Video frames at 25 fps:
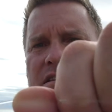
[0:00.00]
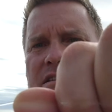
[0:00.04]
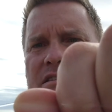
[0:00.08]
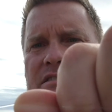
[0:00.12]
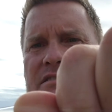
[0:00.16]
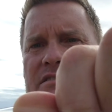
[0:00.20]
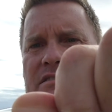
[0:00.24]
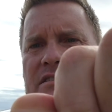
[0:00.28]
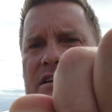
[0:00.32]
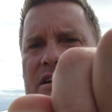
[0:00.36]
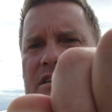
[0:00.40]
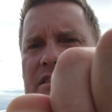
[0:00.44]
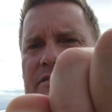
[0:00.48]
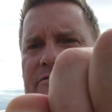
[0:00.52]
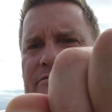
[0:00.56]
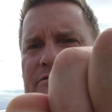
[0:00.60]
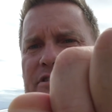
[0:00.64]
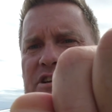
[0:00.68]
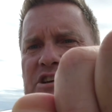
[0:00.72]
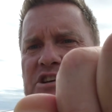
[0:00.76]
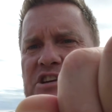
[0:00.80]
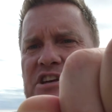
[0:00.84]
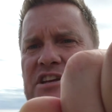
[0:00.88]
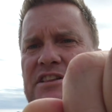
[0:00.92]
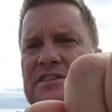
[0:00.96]
so the
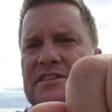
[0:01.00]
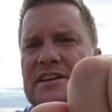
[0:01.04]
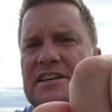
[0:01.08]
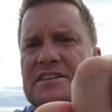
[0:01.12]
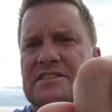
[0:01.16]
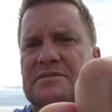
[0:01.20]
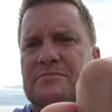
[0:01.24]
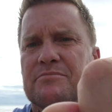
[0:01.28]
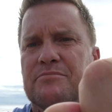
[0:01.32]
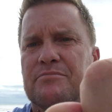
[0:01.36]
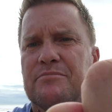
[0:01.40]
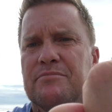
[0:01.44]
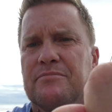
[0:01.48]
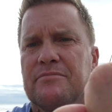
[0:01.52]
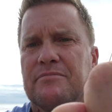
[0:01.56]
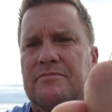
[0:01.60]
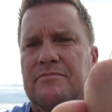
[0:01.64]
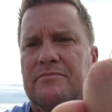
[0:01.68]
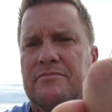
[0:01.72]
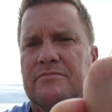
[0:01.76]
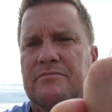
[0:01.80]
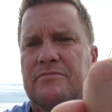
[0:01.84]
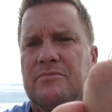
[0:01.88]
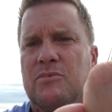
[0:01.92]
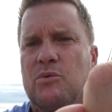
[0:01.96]
friction doesn't
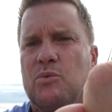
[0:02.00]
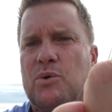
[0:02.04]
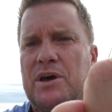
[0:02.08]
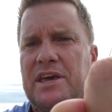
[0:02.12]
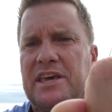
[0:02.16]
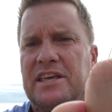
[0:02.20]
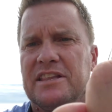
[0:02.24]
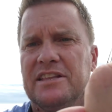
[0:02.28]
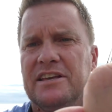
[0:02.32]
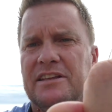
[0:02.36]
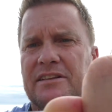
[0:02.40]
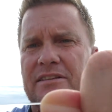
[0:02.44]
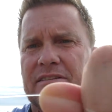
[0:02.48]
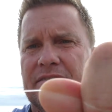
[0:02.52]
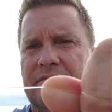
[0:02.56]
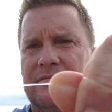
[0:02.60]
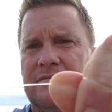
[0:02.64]
weaken it.